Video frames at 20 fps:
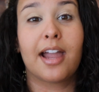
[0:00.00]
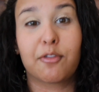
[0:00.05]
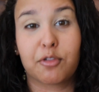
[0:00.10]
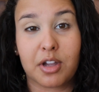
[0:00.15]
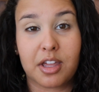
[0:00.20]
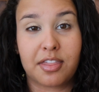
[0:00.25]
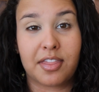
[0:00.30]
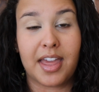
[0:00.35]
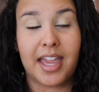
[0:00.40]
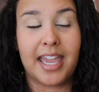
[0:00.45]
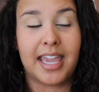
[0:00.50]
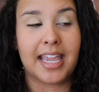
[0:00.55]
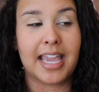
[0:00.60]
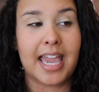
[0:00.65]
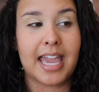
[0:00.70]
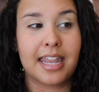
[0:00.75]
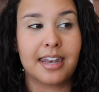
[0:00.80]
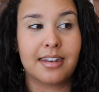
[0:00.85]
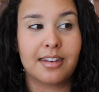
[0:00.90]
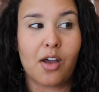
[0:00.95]

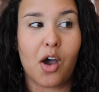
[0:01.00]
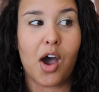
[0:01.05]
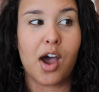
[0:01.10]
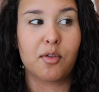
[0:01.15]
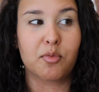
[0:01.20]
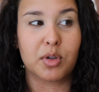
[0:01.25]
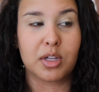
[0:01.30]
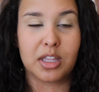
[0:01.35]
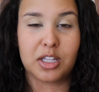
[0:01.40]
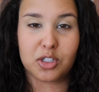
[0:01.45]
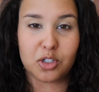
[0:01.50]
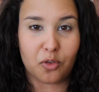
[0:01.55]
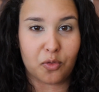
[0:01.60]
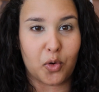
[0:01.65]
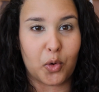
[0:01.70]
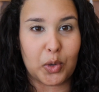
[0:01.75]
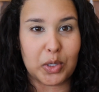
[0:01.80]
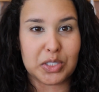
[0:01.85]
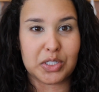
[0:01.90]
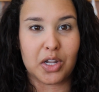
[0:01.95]
everything and not really so
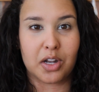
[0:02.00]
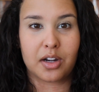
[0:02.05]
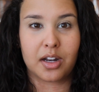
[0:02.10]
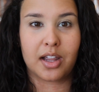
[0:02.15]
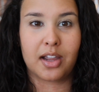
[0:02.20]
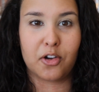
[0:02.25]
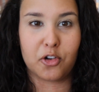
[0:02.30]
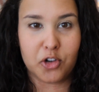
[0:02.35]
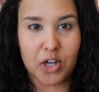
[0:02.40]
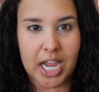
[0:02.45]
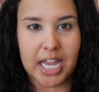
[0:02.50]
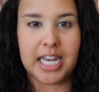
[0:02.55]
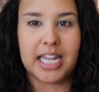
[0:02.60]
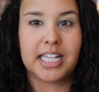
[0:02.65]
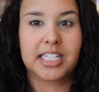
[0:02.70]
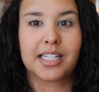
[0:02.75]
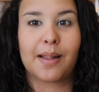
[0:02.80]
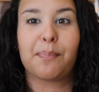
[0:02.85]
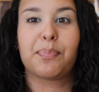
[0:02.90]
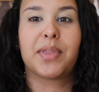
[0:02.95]
focused on
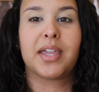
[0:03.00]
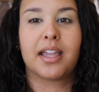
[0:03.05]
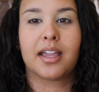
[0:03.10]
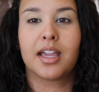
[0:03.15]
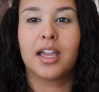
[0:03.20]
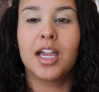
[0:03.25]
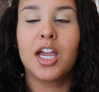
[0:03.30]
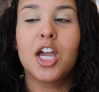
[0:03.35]
creating something